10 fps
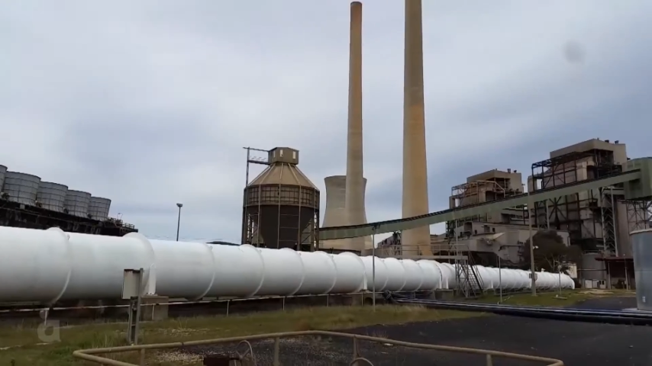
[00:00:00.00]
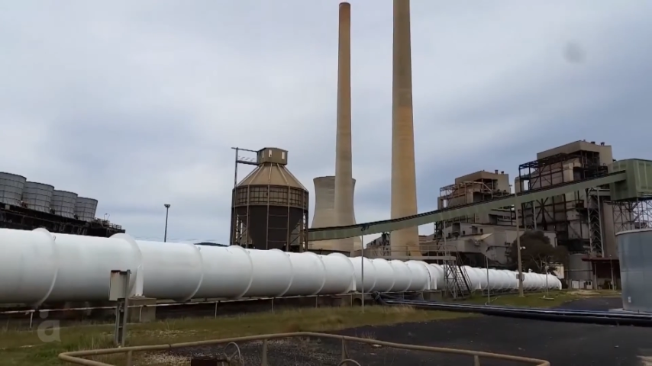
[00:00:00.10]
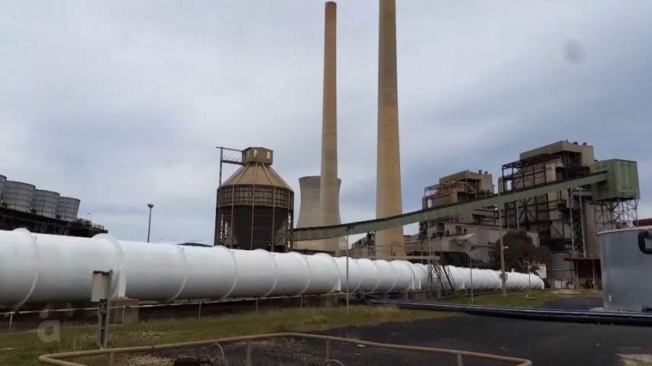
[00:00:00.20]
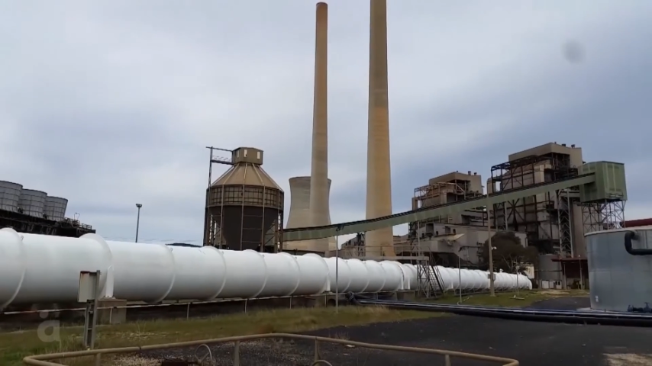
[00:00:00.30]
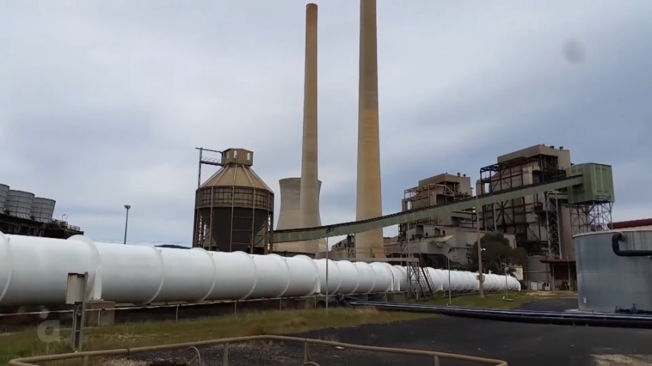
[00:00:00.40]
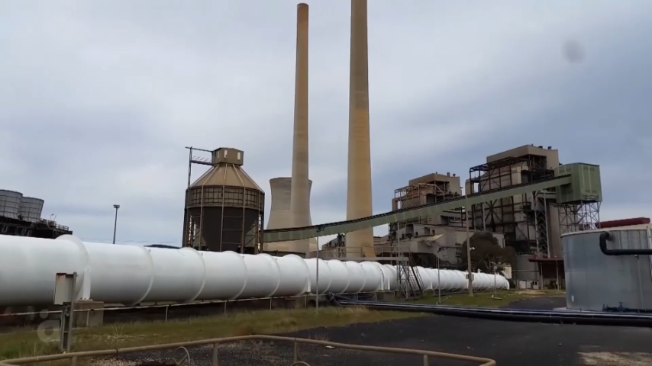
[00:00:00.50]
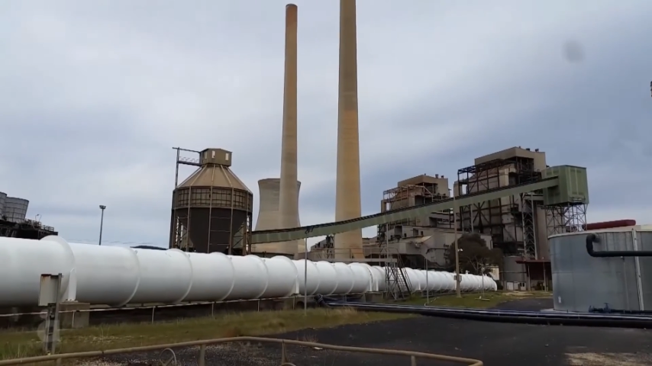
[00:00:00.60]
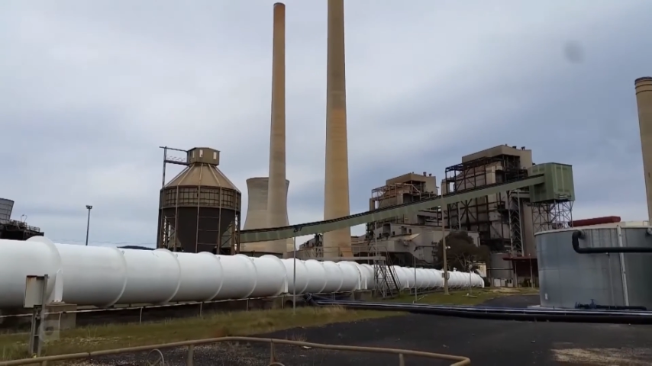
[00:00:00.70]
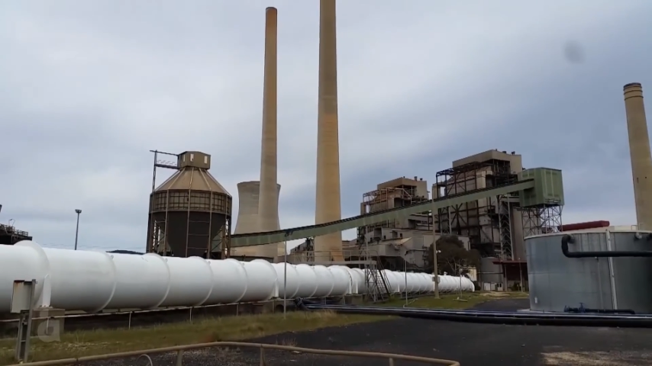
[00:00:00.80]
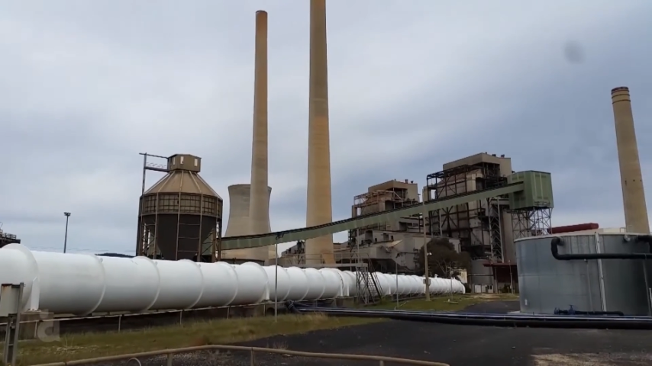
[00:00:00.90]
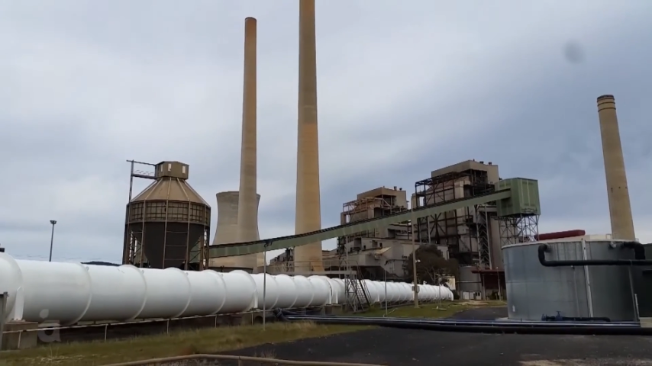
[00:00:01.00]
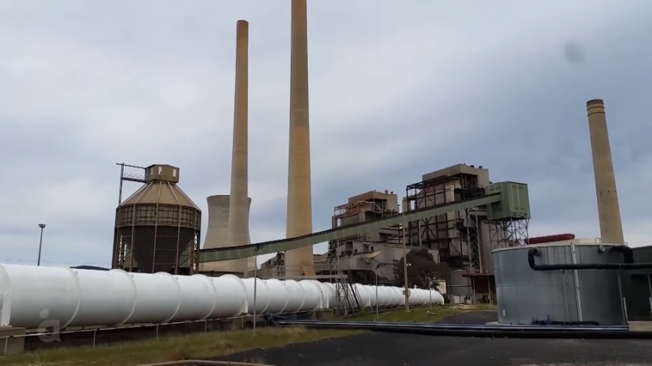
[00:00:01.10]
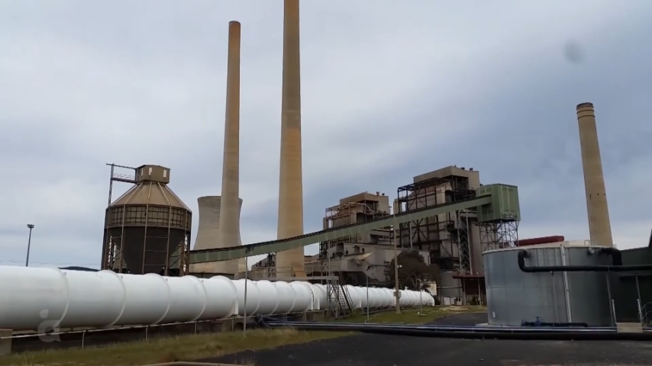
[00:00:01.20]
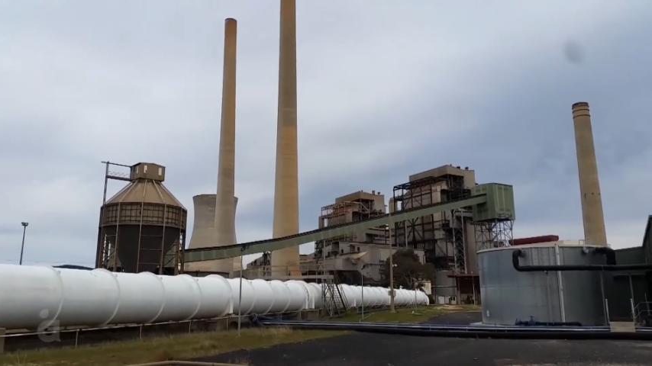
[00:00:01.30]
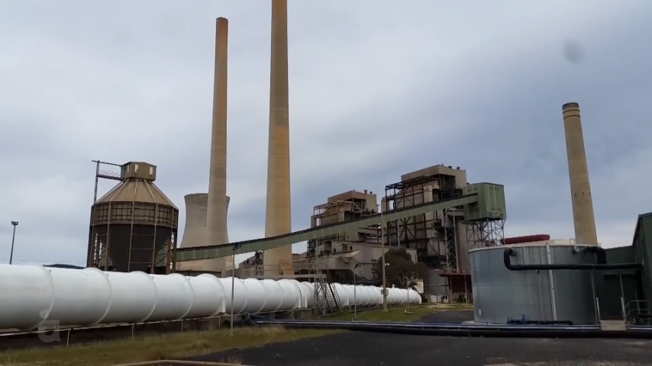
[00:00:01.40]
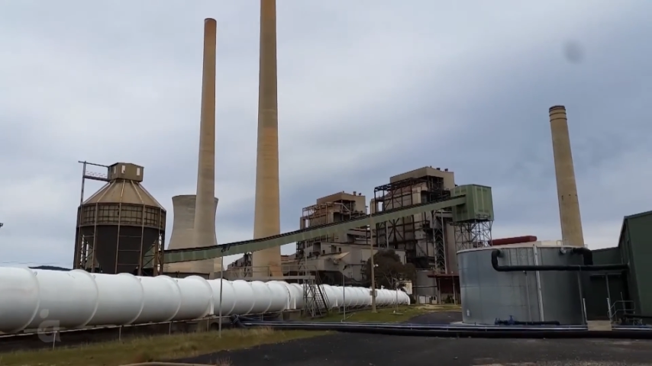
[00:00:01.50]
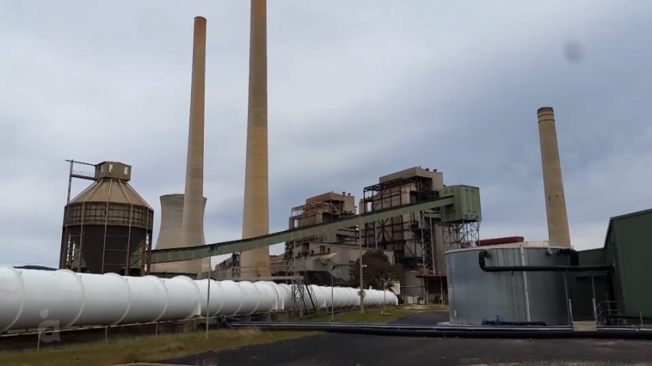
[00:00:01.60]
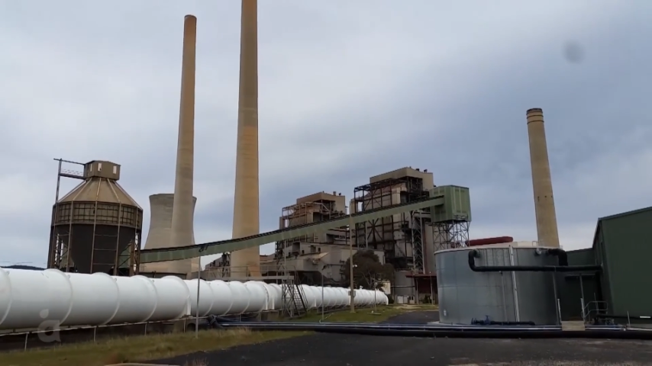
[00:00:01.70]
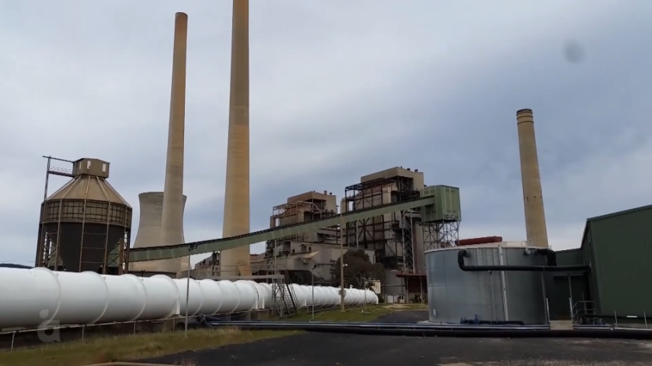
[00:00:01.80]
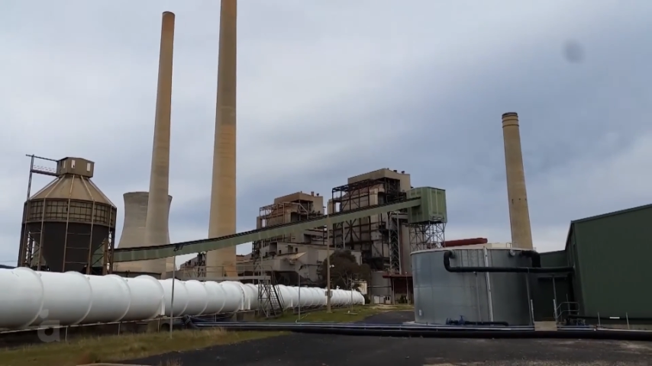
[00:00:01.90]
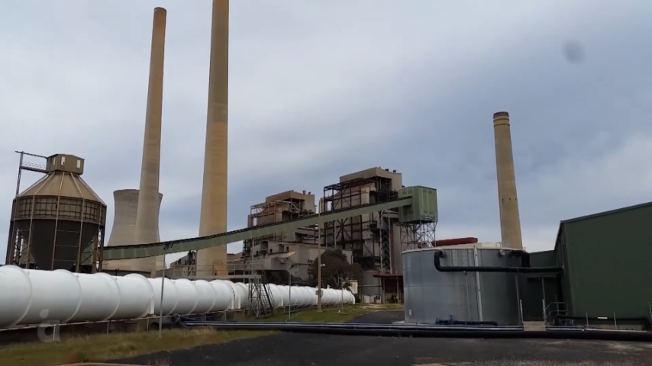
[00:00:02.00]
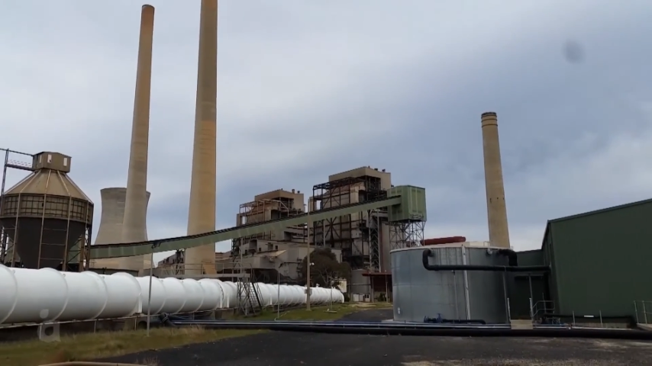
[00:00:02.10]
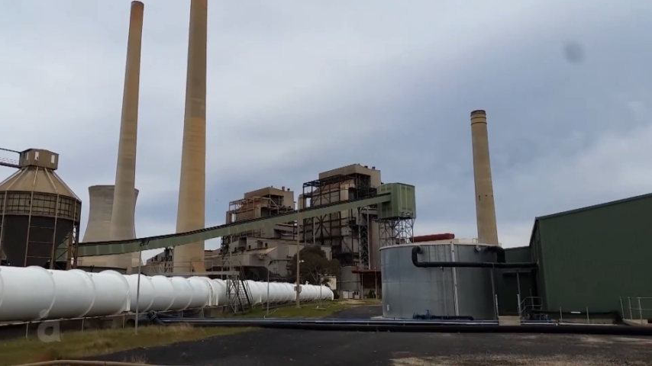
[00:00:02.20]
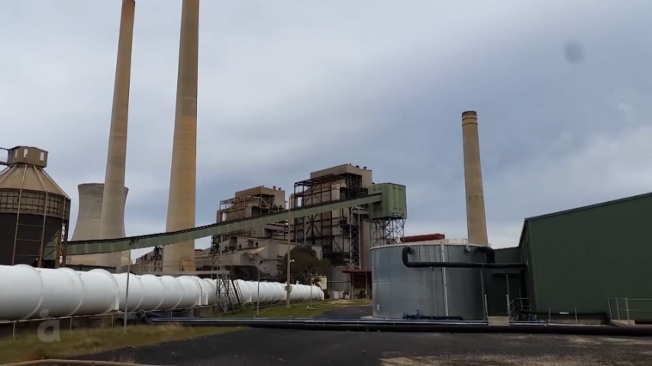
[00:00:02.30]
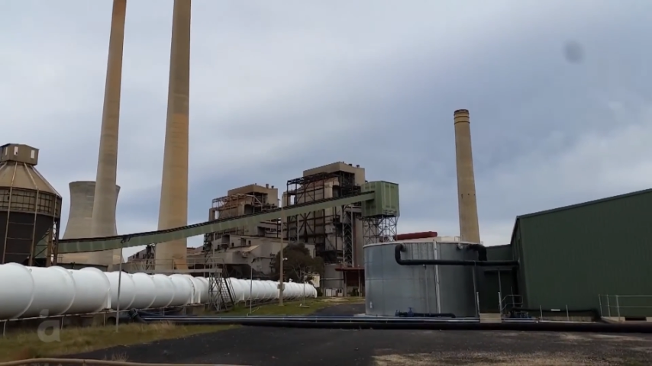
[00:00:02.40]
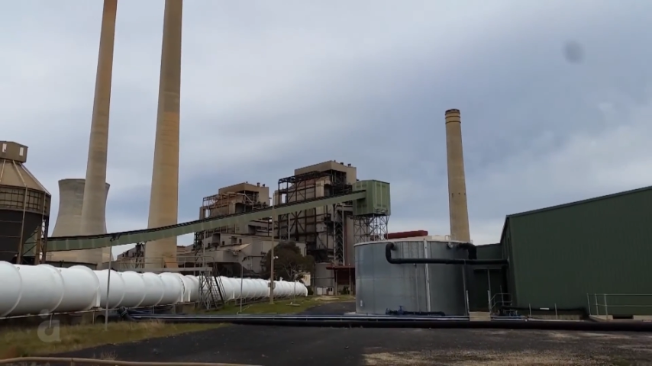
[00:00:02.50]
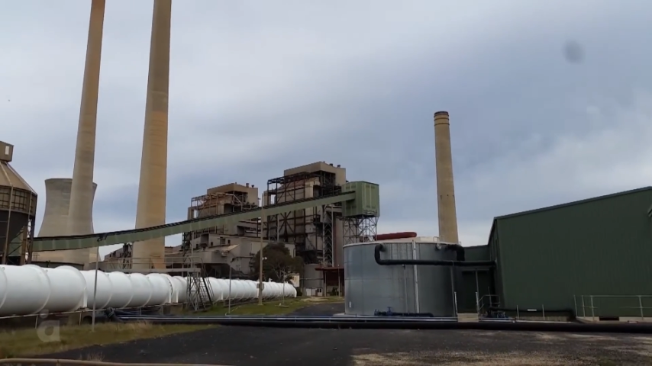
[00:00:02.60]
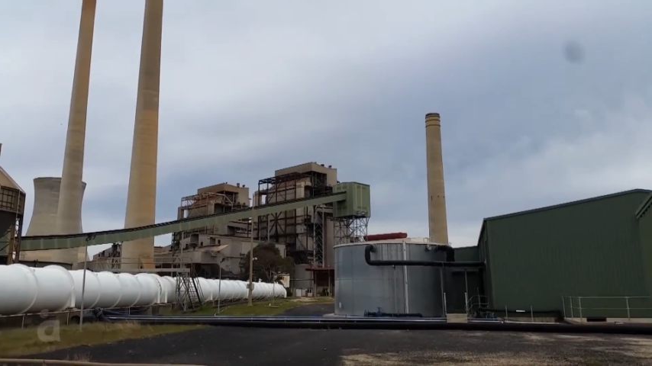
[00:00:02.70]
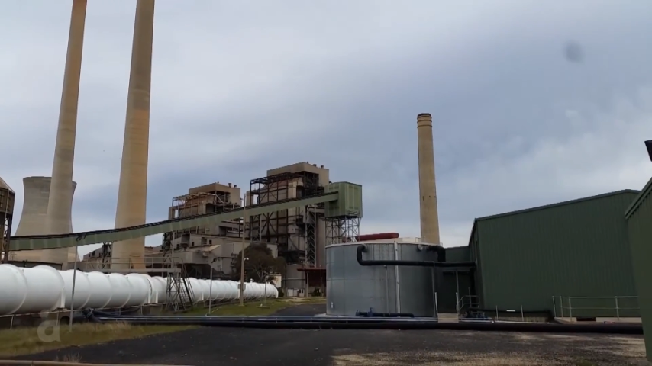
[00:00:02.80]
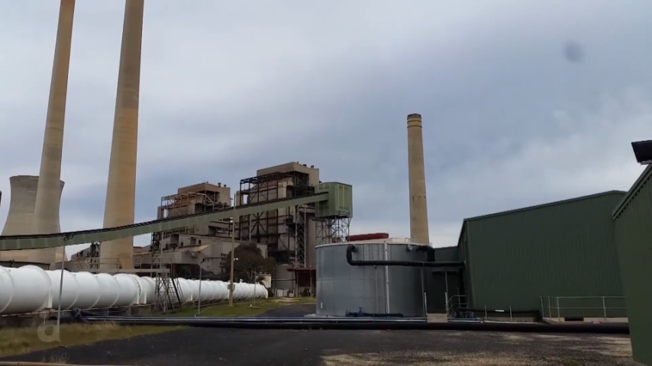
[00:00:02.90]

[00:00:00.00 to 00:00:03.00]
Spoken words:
Nobody's mouth can be seen.